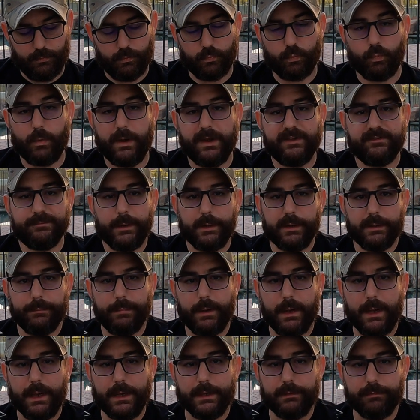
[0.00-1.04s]
Raspberry
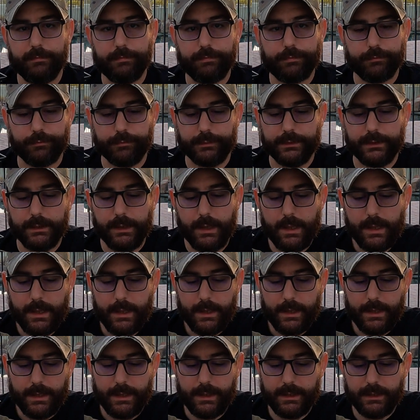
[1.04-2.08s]
Pi 3.
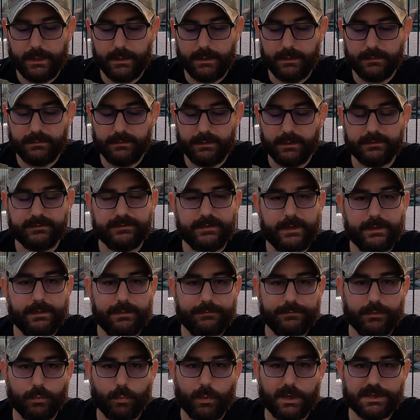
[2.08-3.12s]
And uh, Seth,
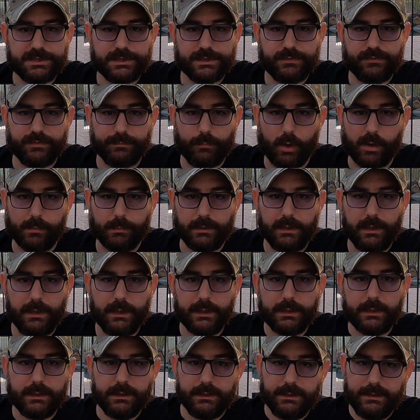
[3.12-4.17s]
if you're watching from
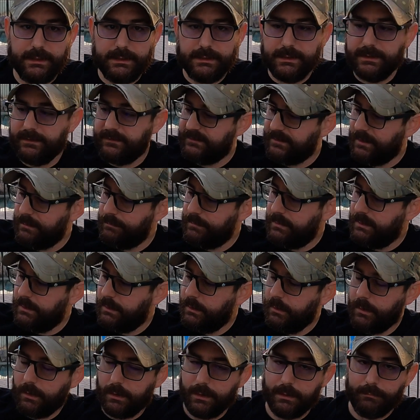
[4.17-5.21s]
ARMOLOQ, he did send
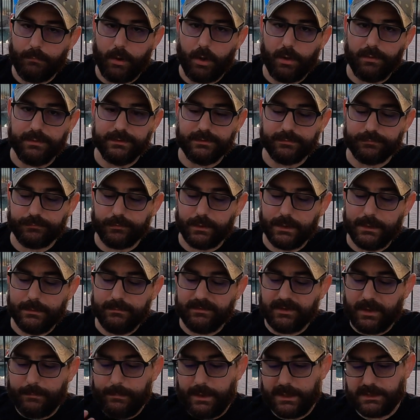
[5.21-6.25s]
me um, all these
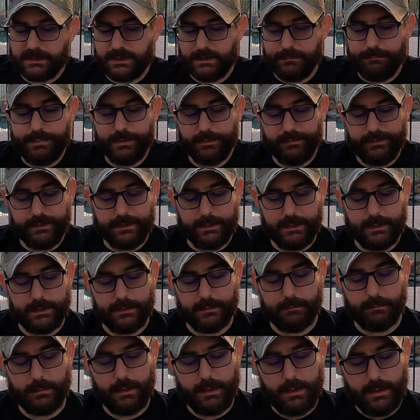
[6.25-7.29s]
frames. I'm actually building
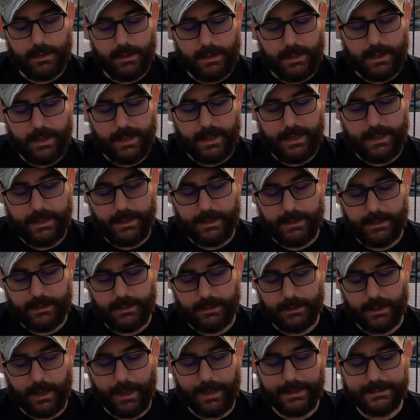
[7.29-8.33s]
him
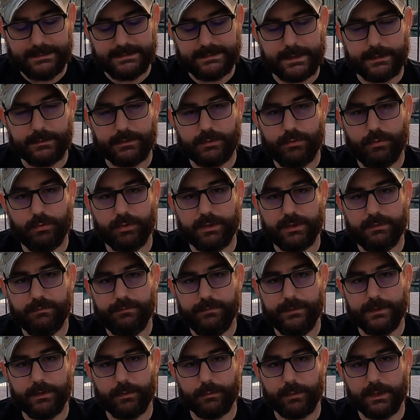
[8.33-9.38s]
a identical
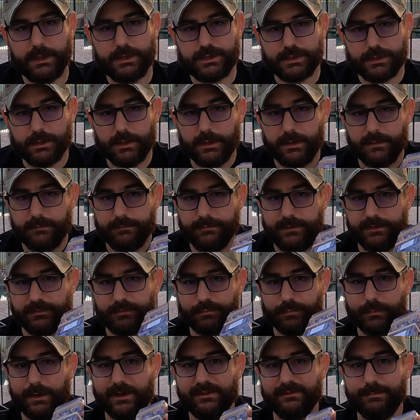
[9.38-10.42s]
configuration of
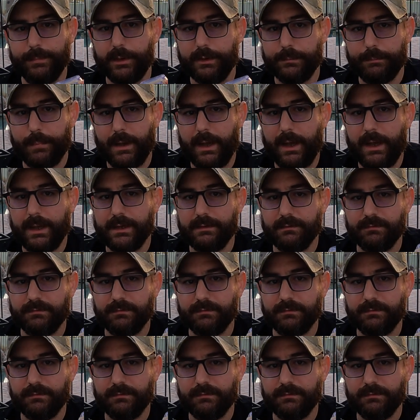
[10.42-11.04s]
this Raspberry Pi.